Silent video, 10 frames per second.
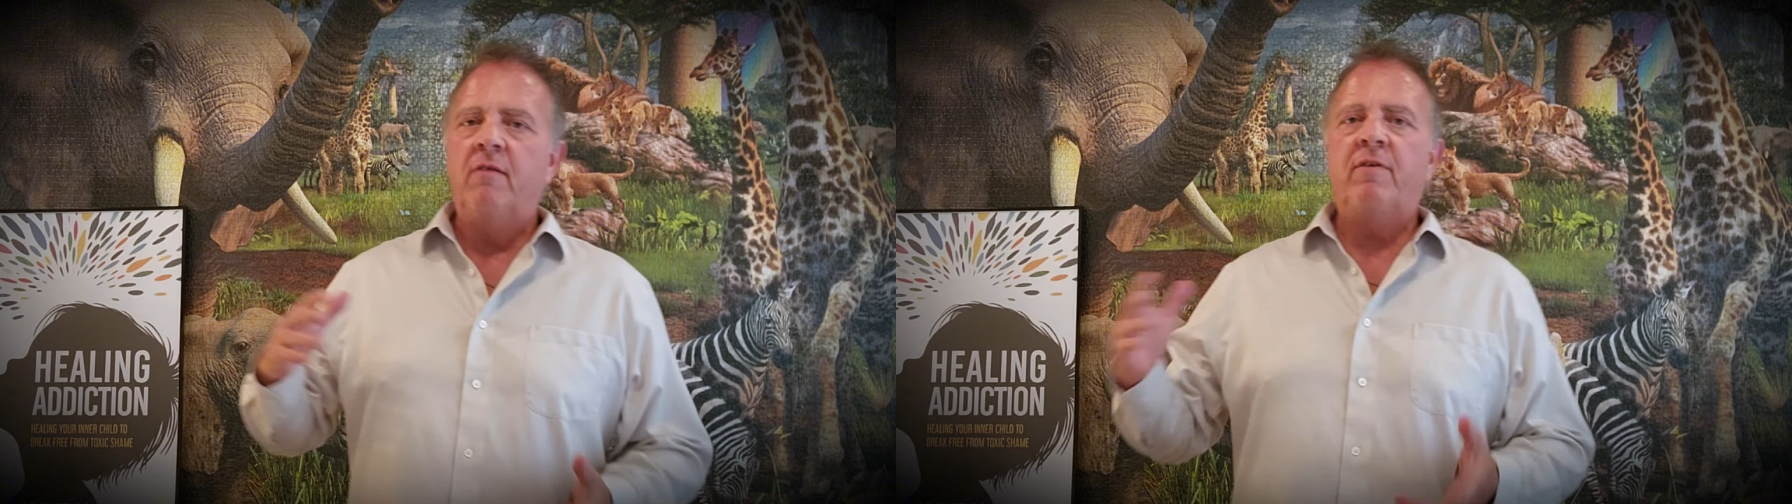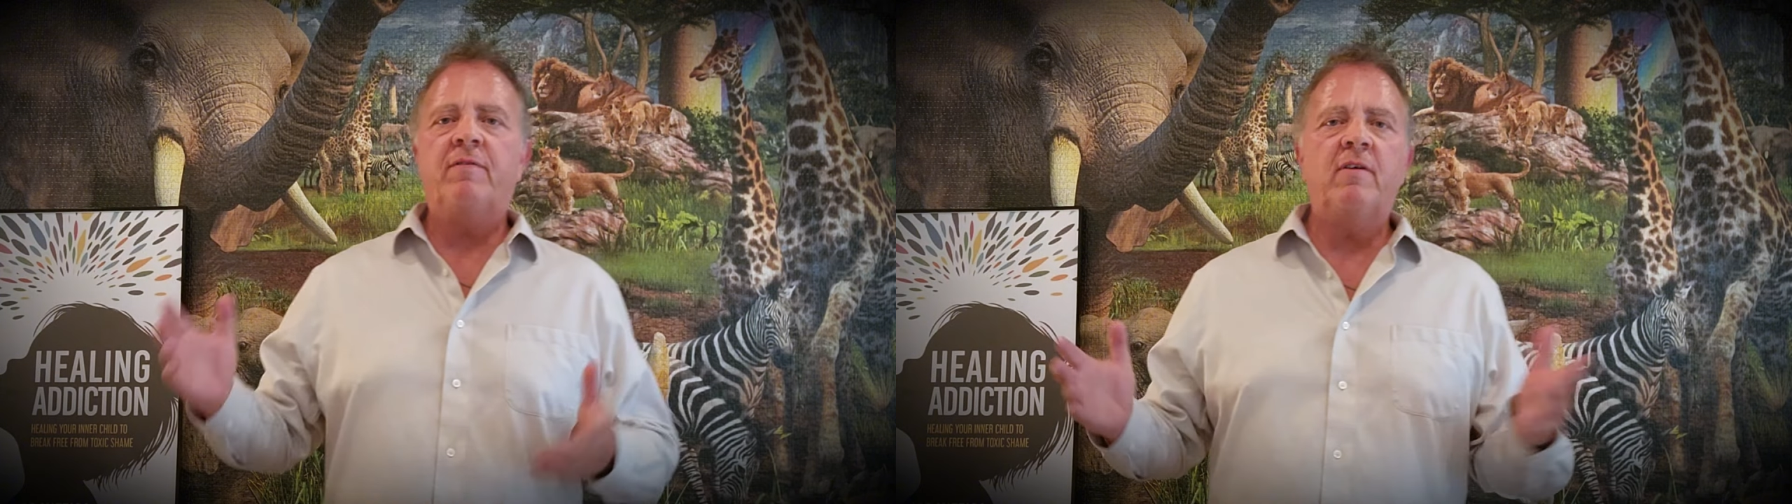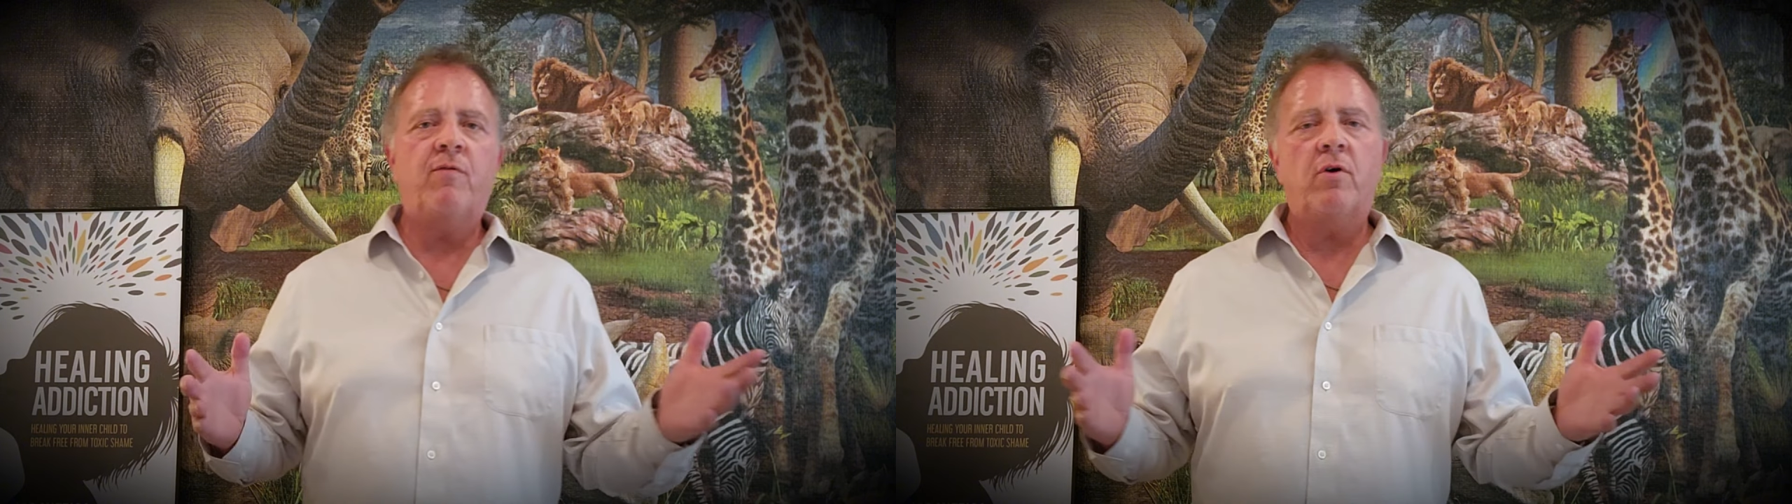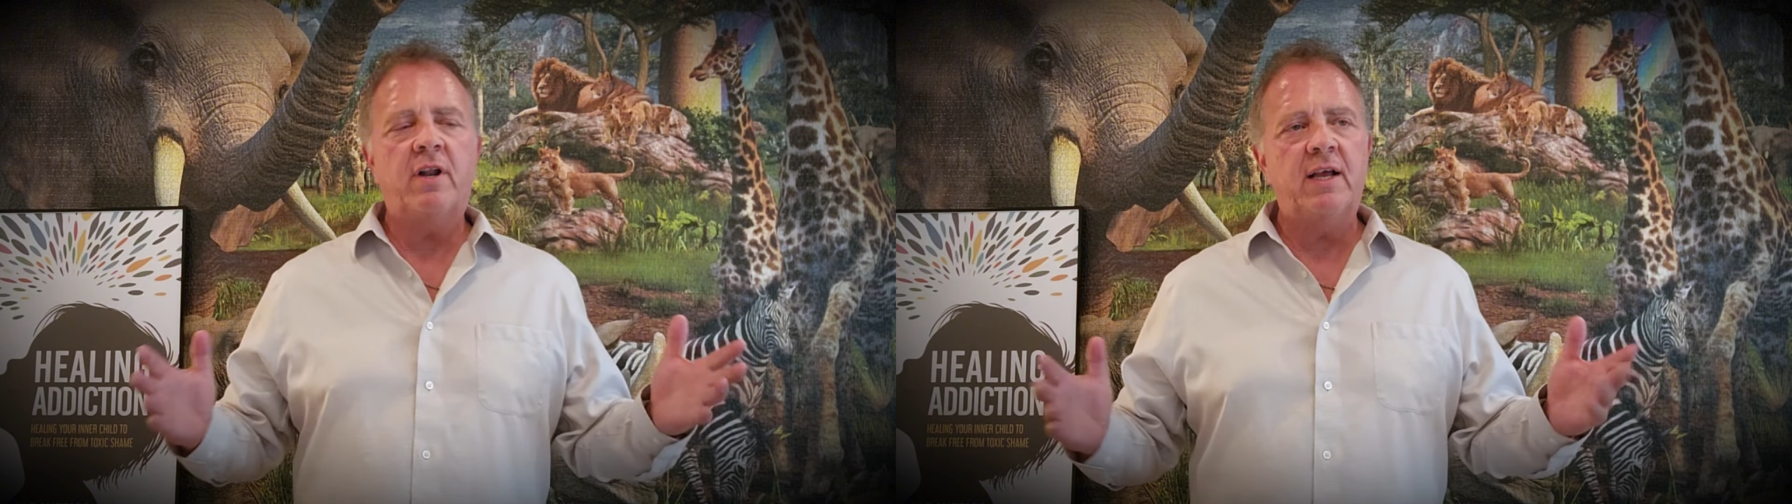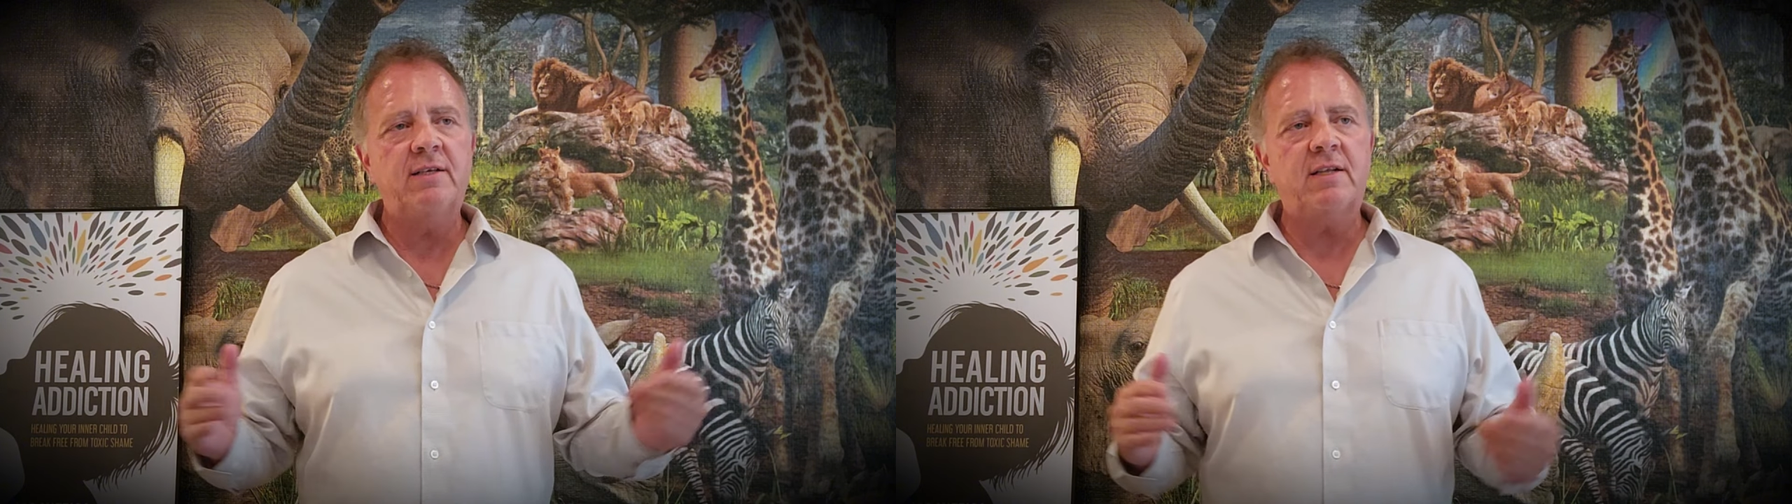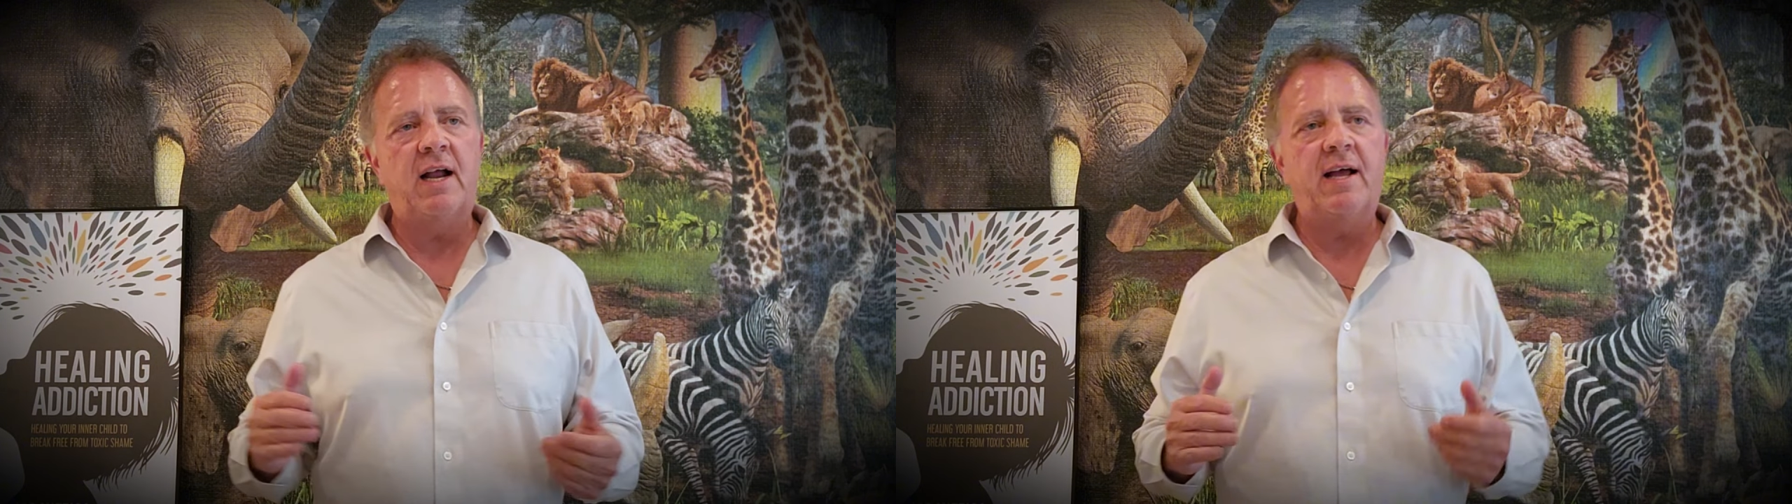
54 days and I